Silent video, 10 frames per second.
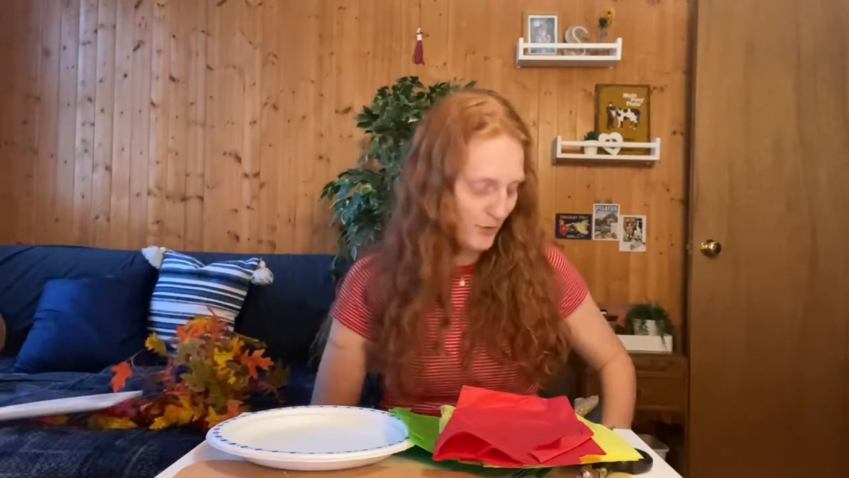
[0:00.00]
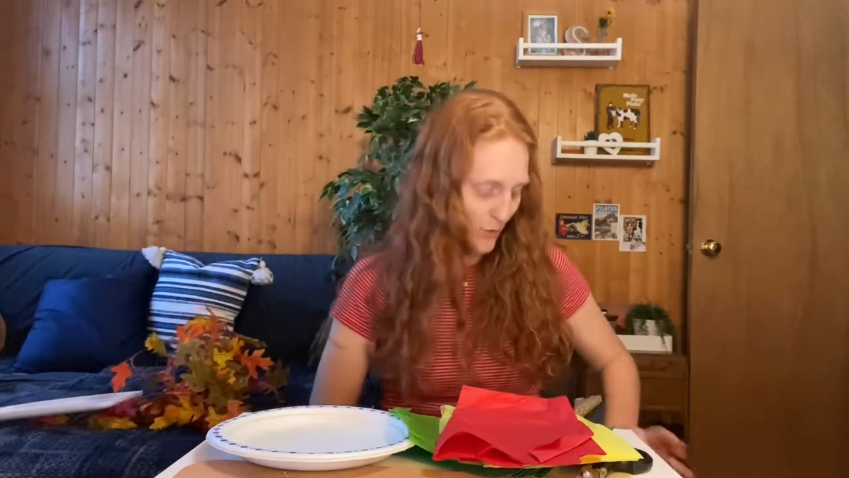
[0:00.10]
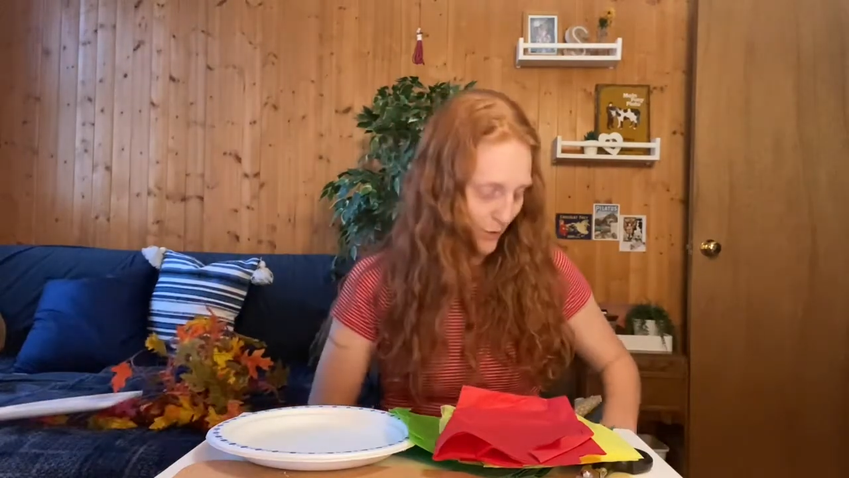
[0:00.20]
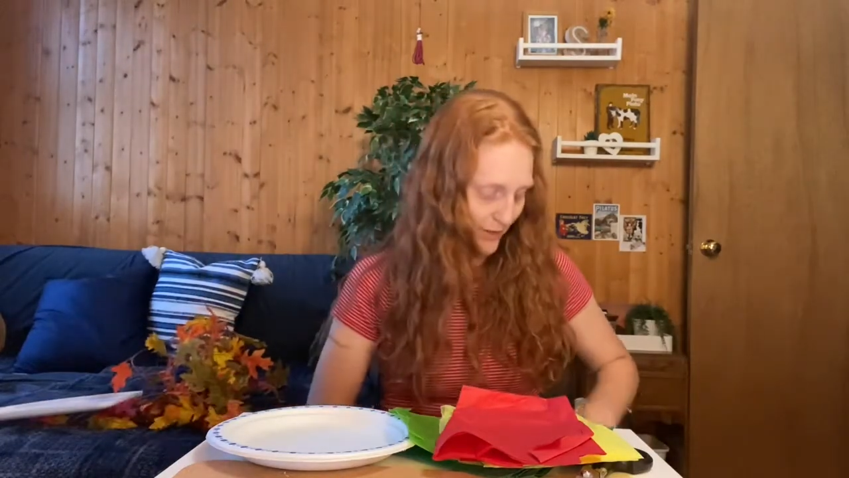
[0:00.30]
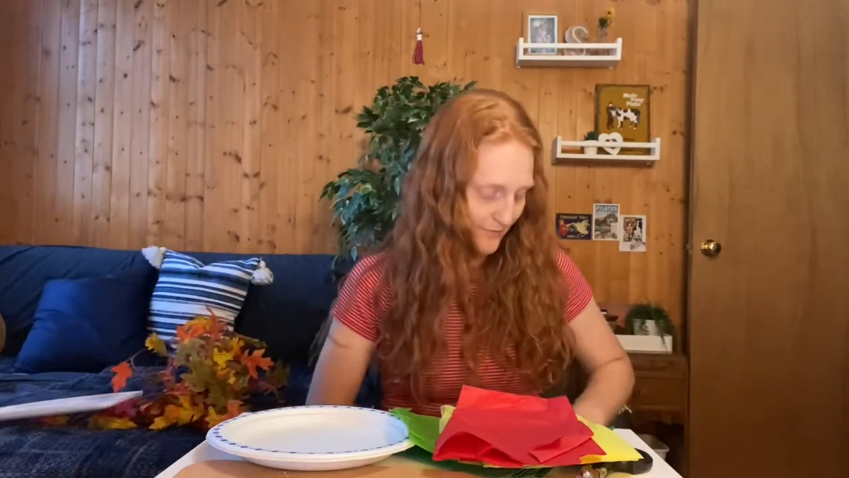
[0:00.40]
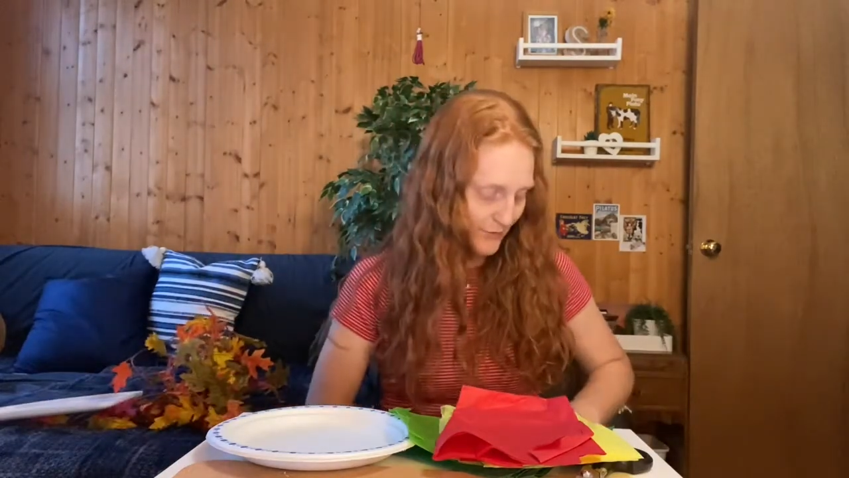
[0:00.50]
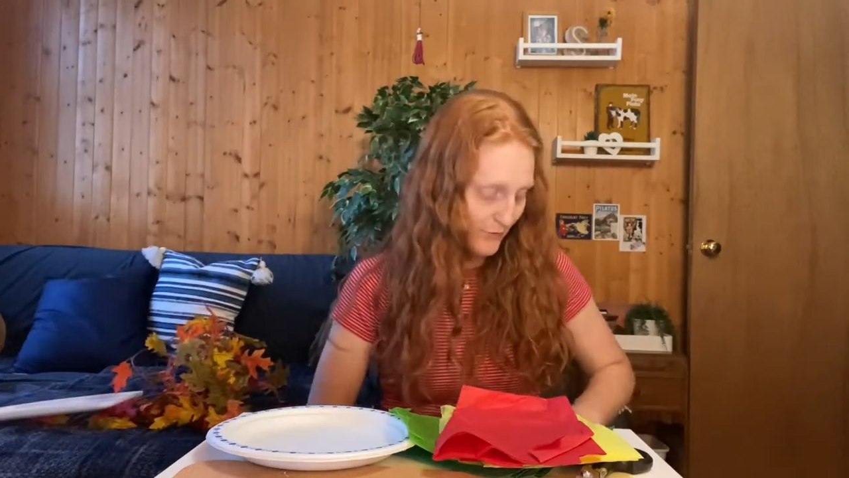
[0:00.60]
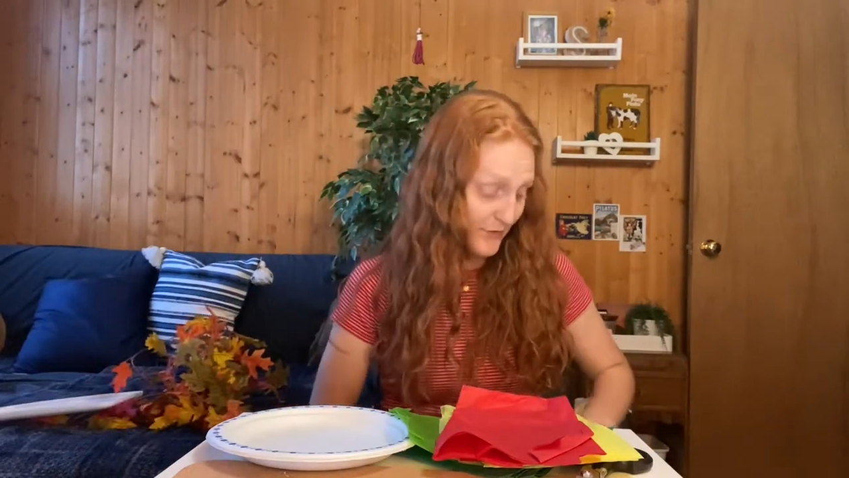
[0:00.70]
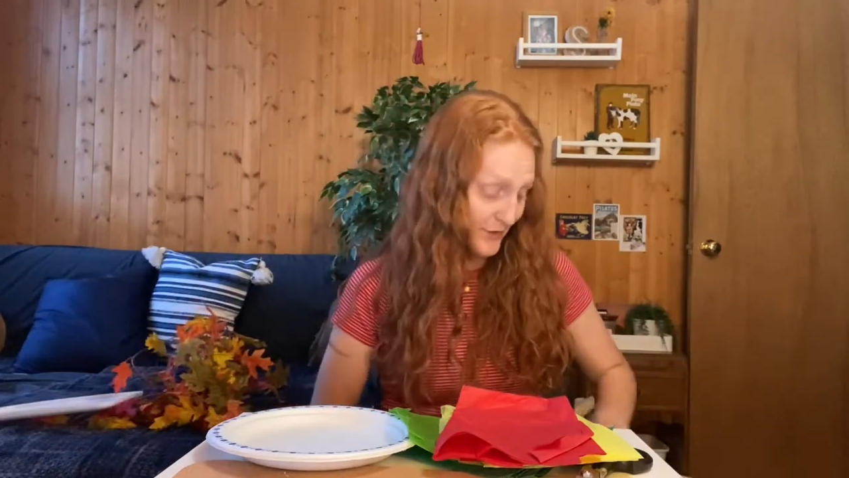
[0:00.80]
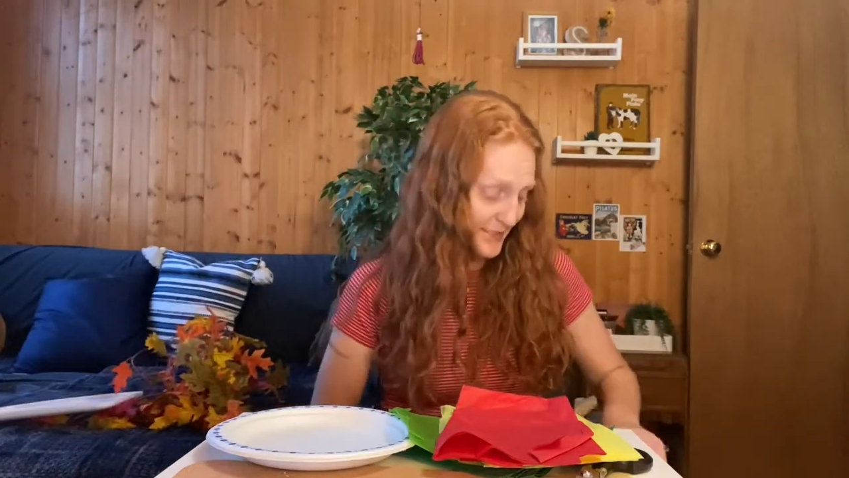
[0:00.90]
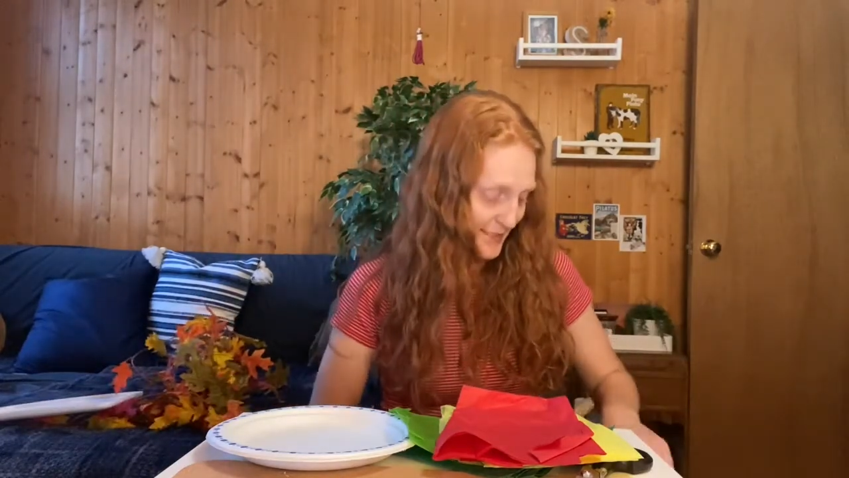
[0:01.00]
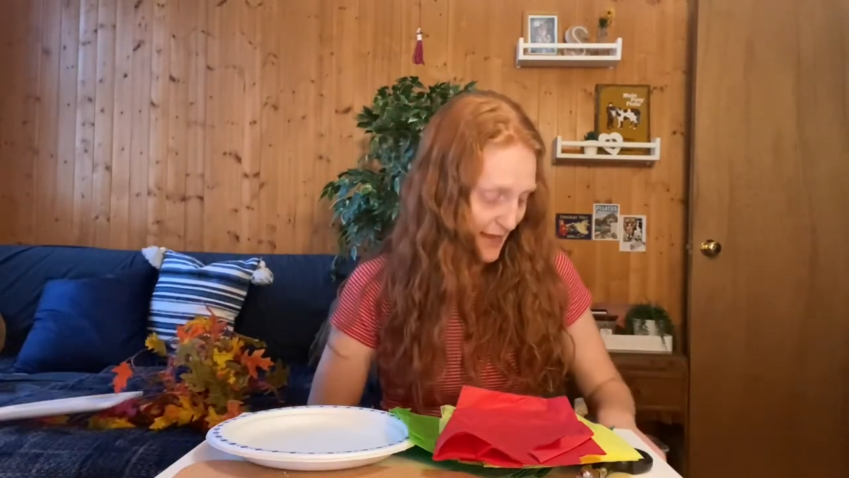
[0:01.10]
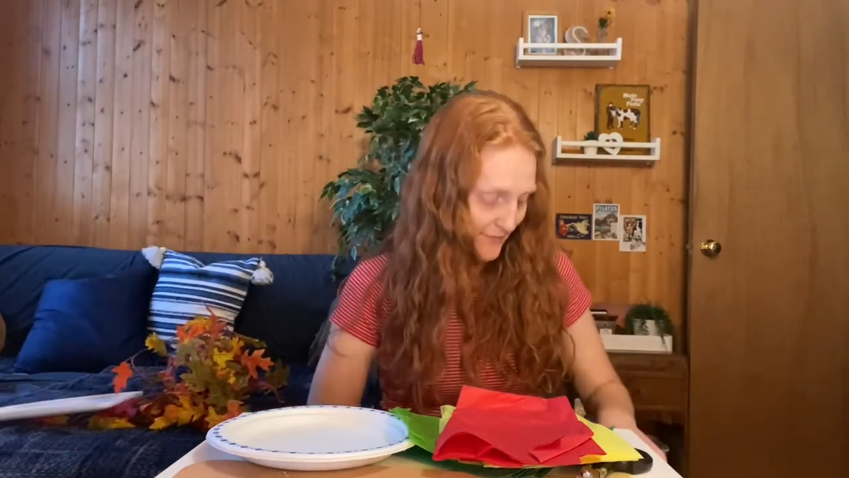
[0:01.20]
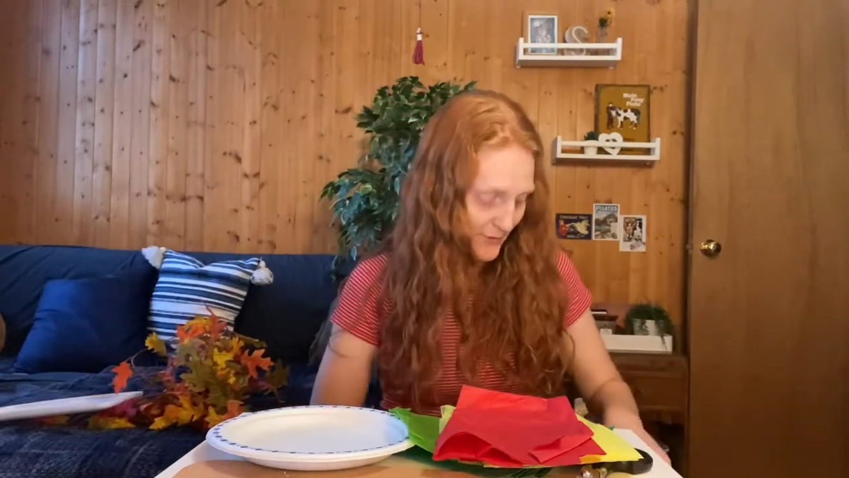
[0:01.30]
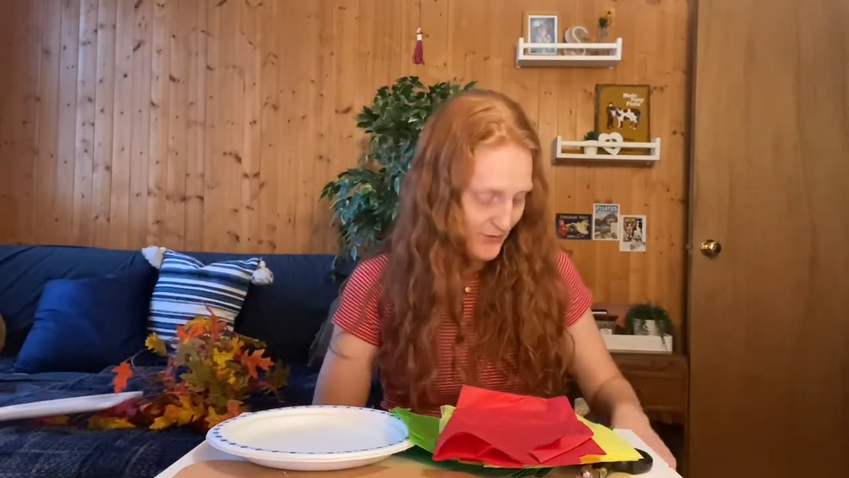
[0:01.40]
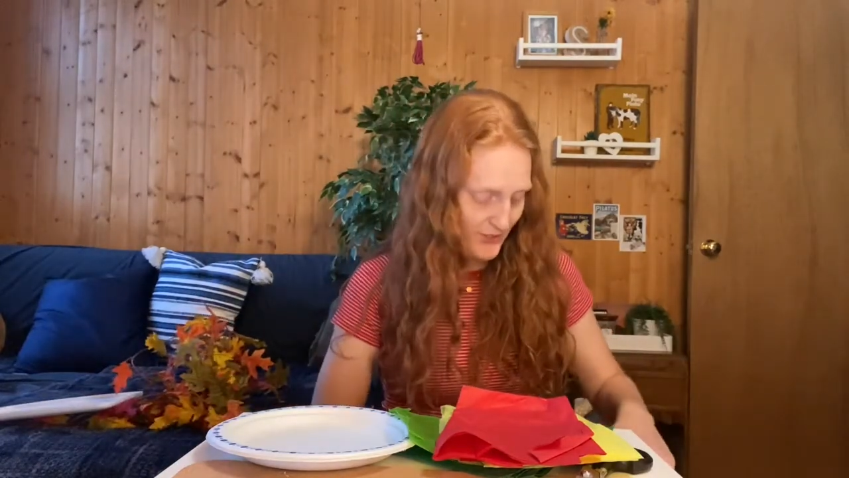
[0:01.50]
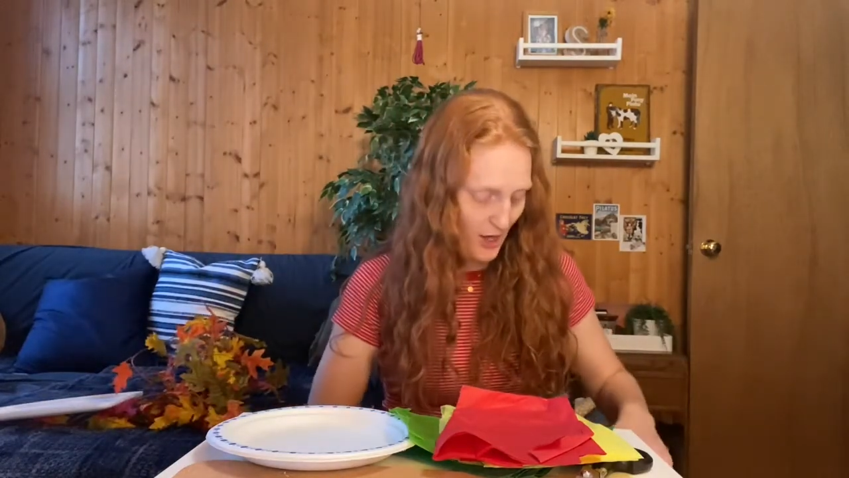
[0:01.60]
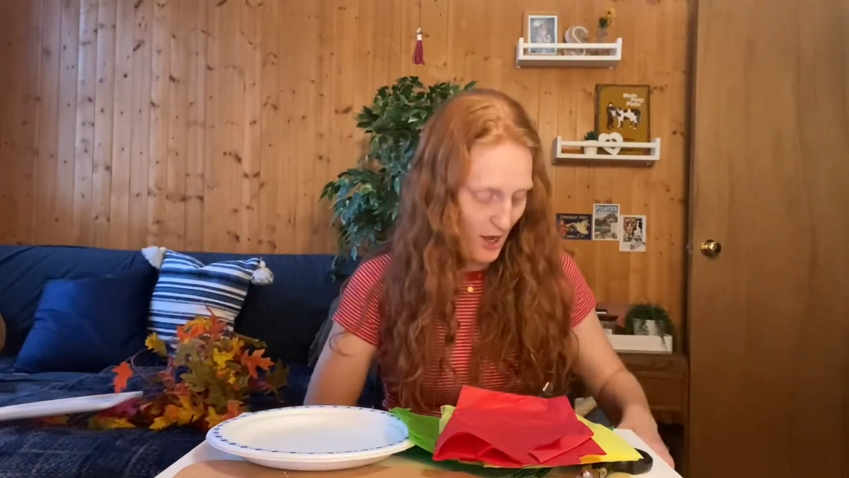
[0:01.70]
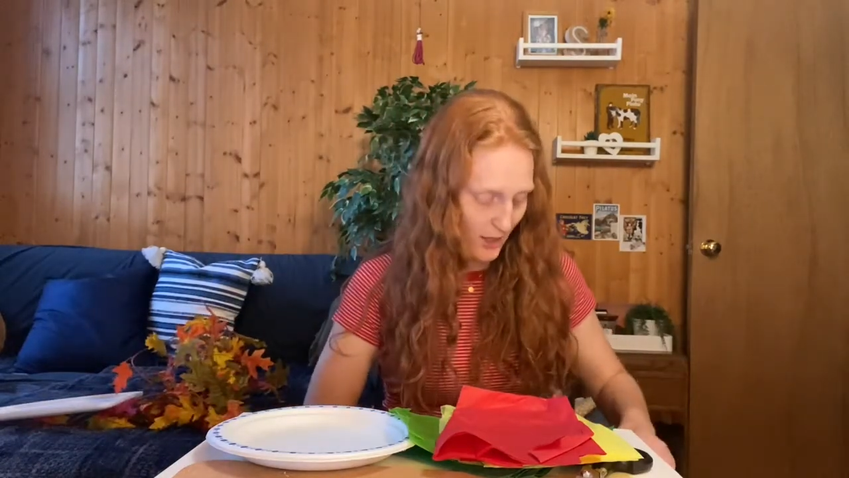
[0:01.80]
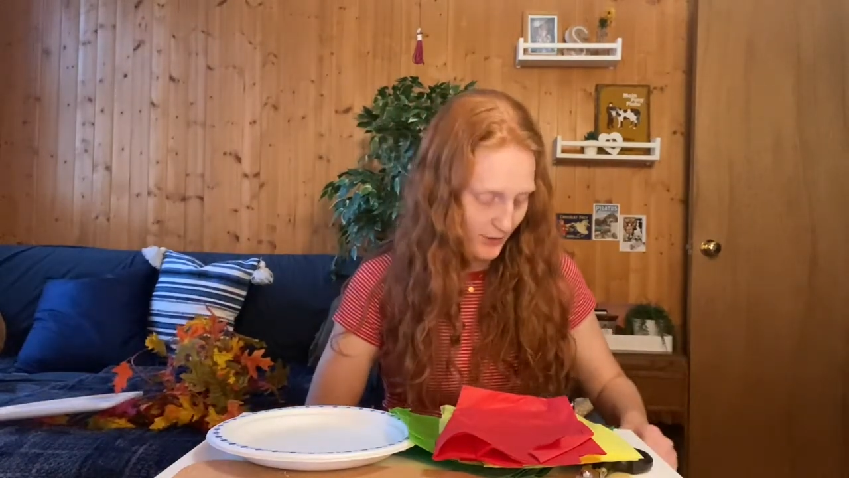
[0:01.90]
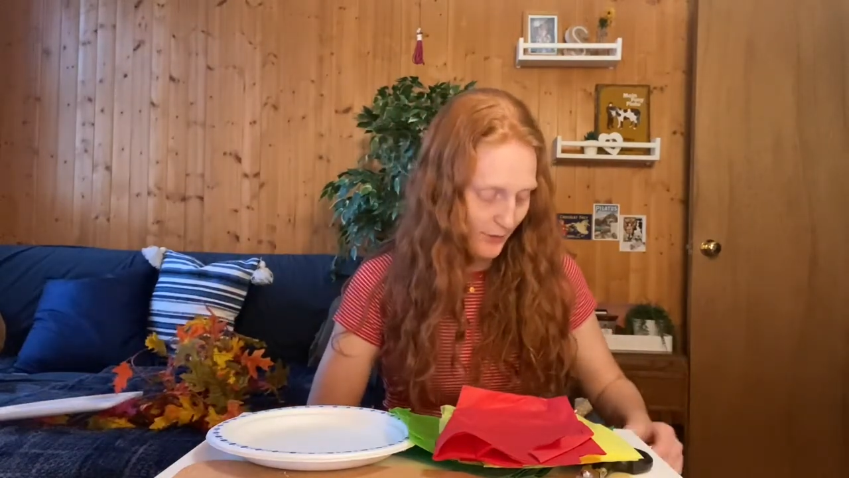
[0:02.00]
or if you feel safe using a hot glue